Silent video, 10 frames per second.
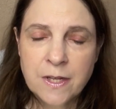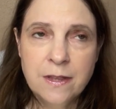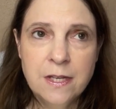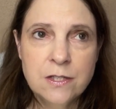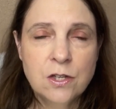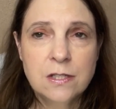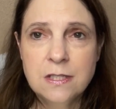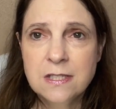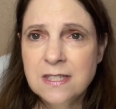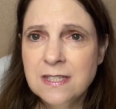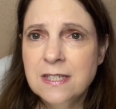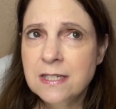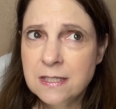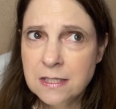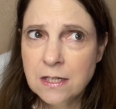think it's called
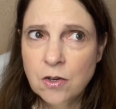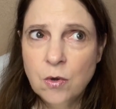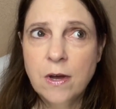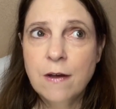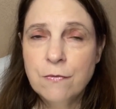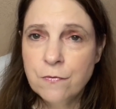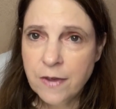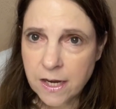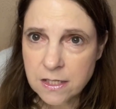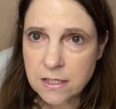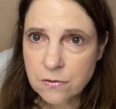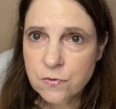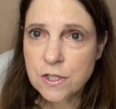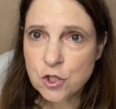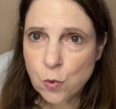
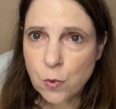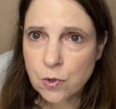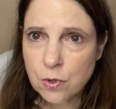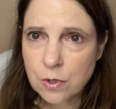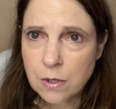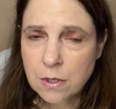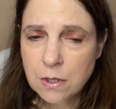schizoaffective disorder.